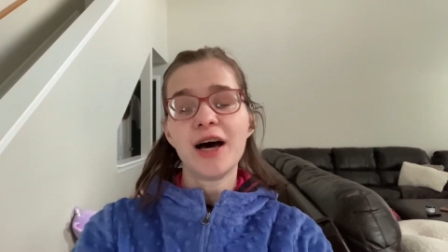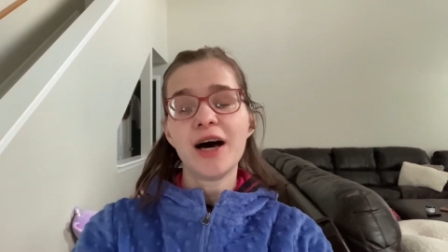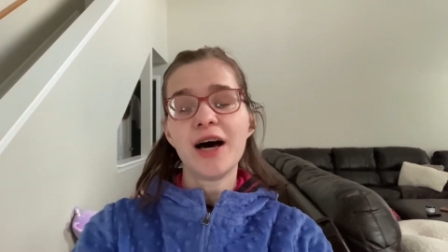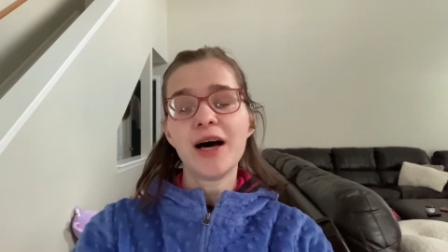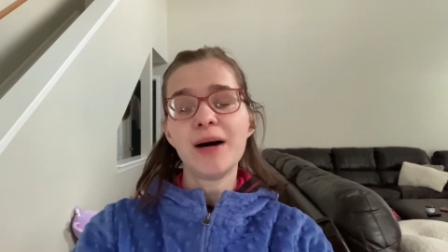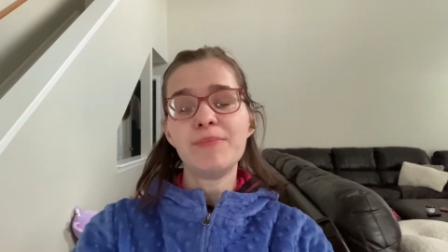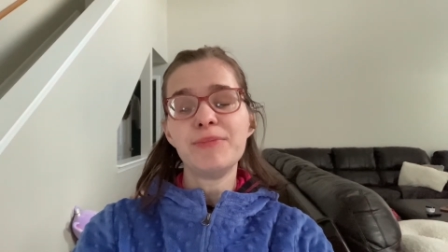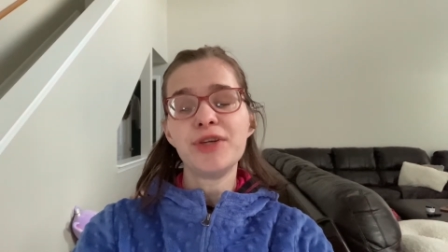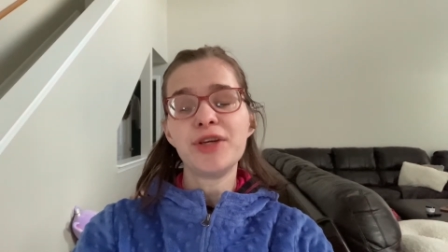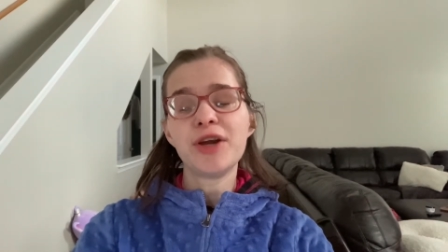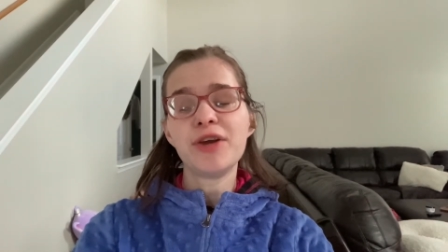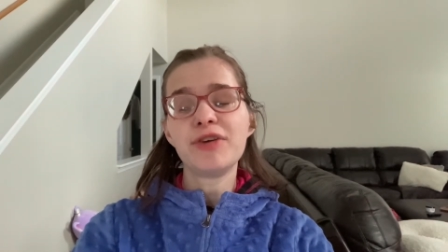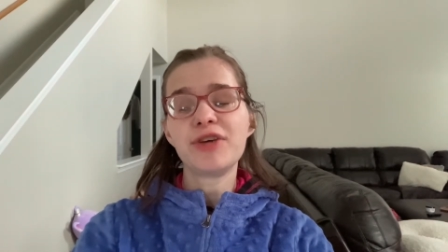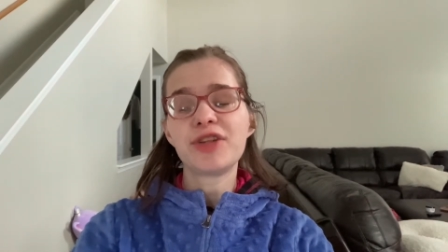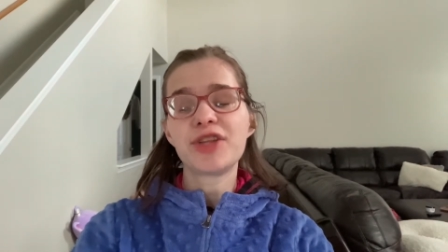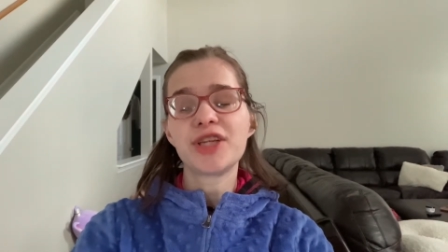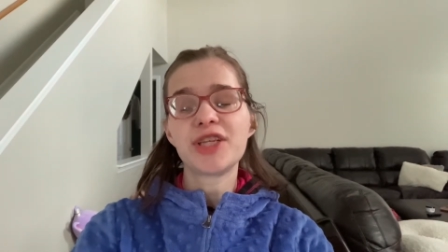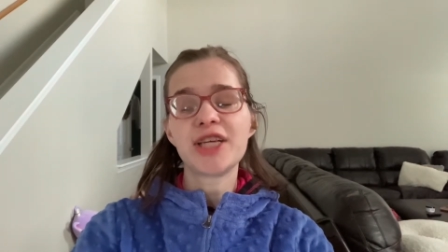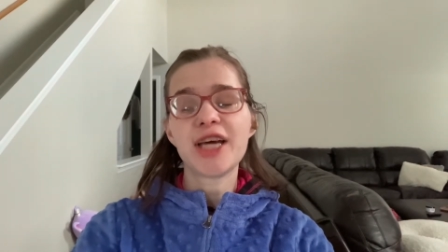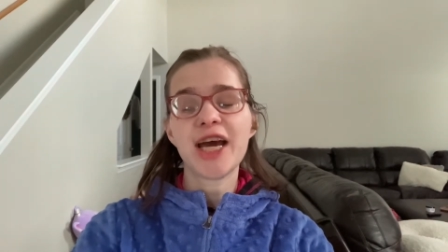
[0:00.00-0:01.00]
you know, you
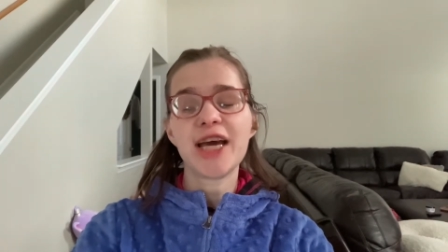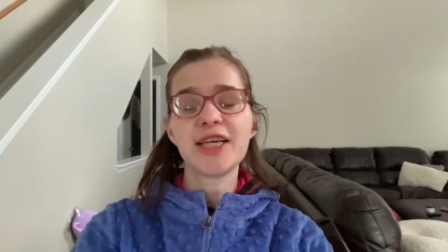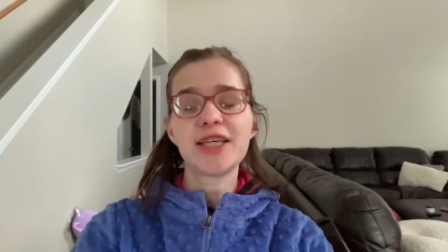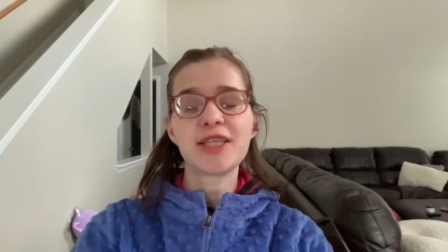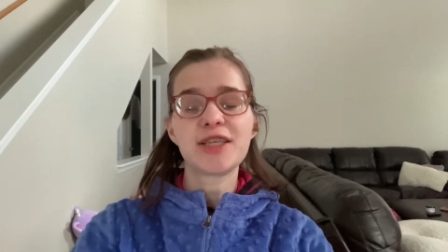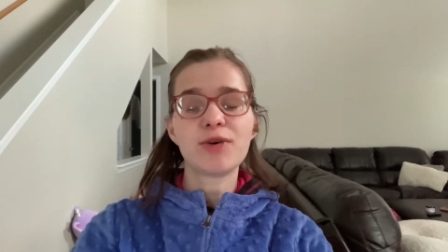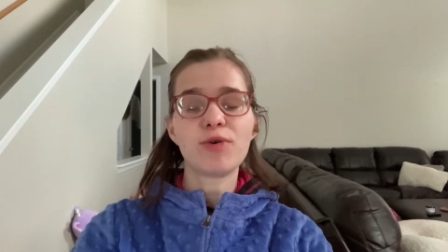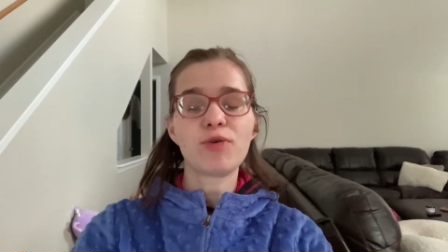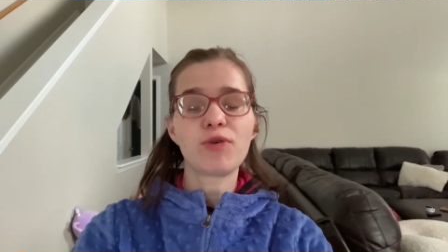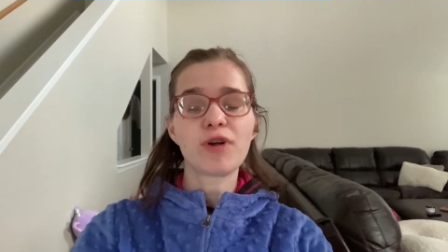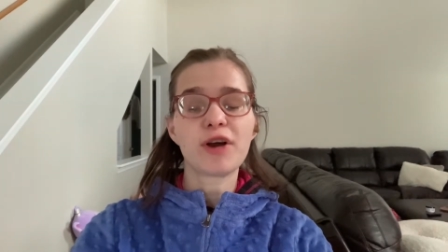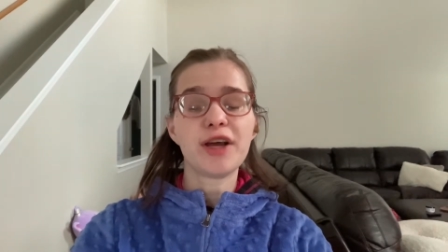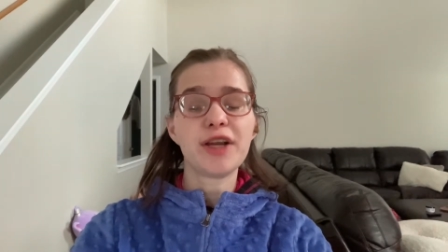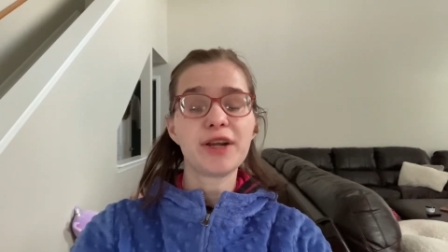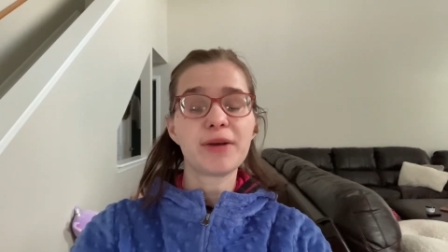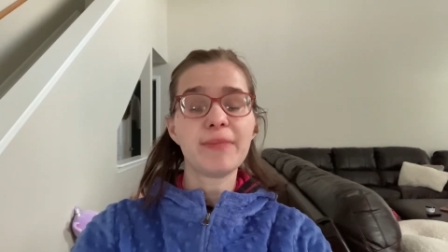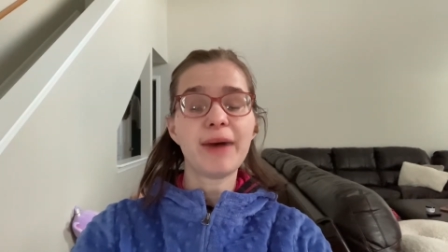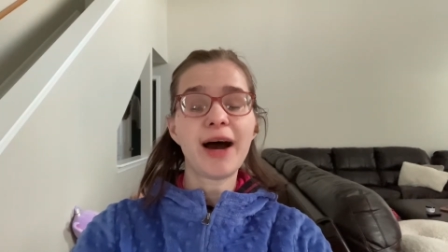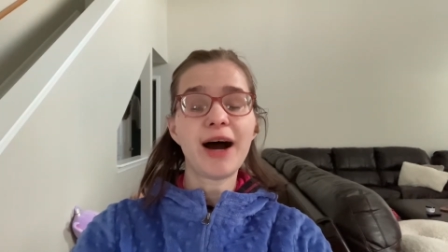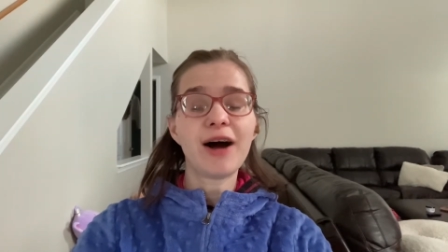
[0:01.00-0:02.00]
get the taste, the aura in
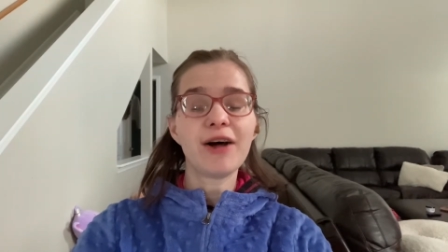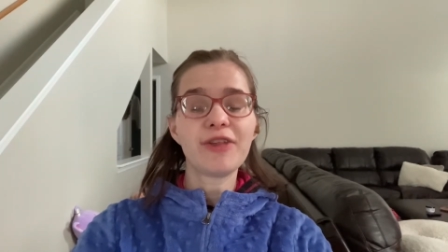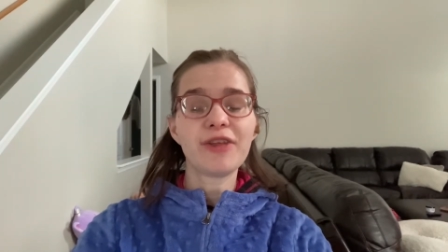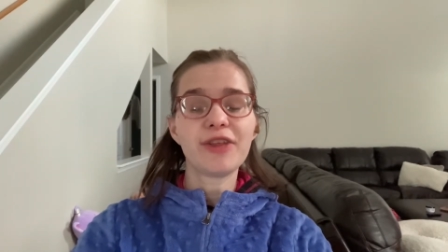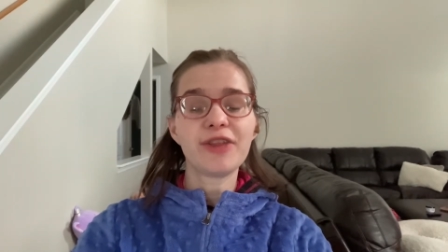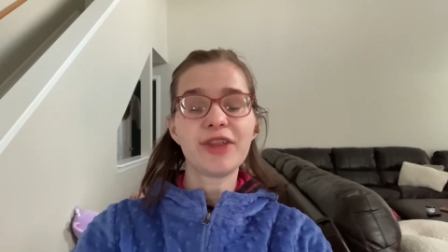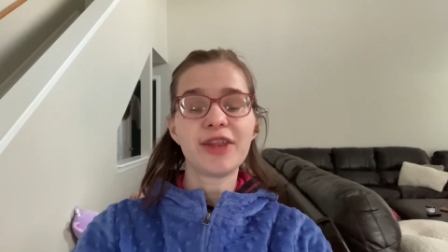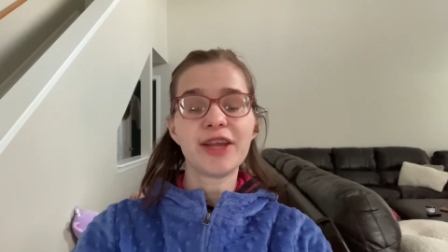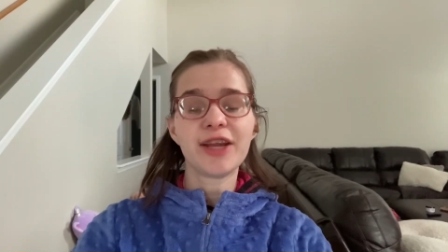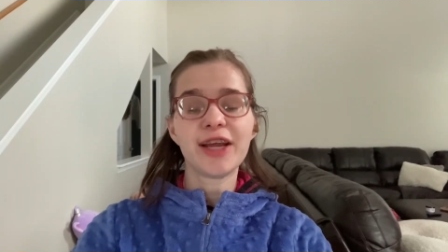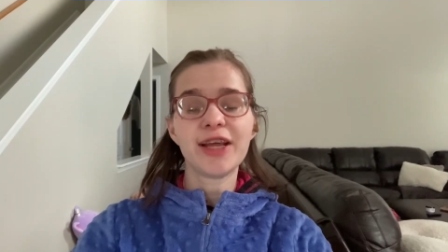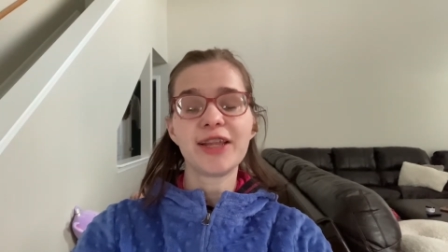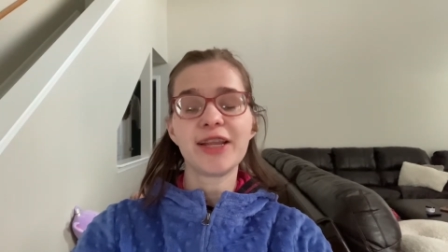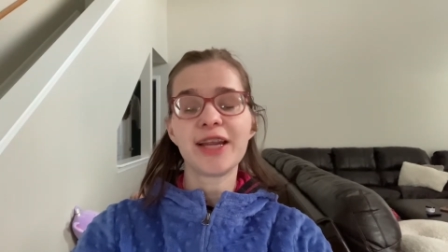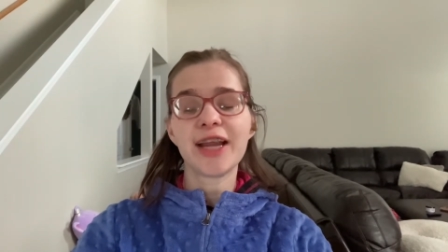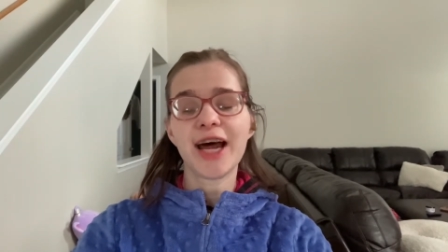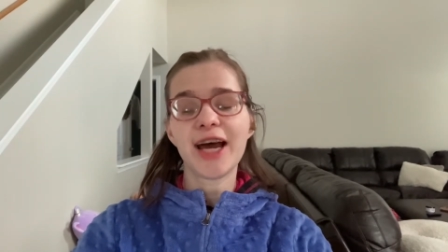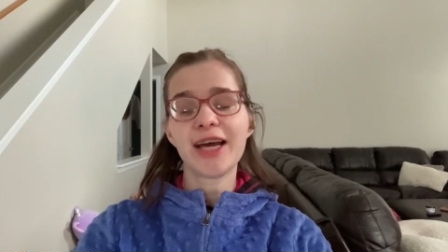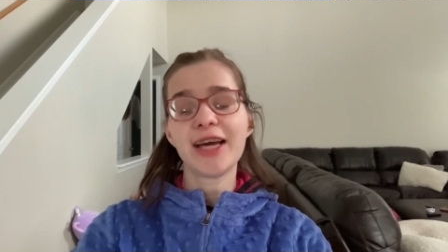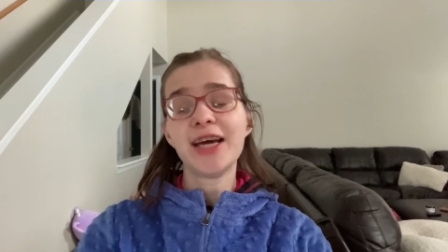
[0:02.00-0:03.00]
your mouth, and
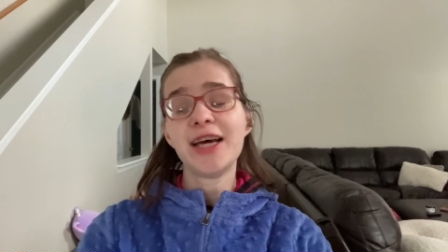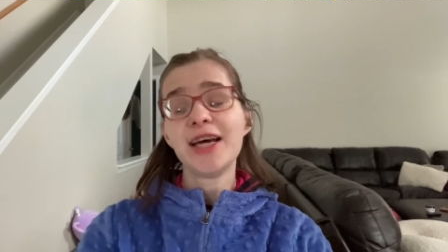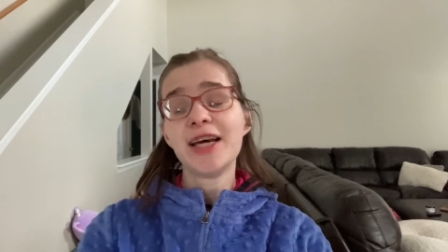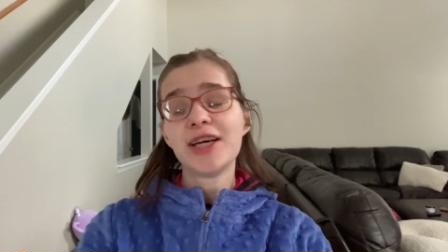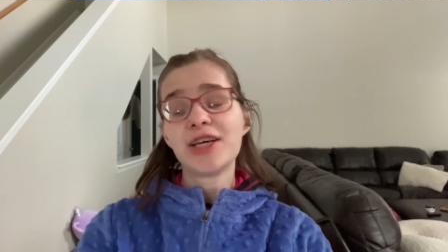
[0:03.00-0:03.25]
then I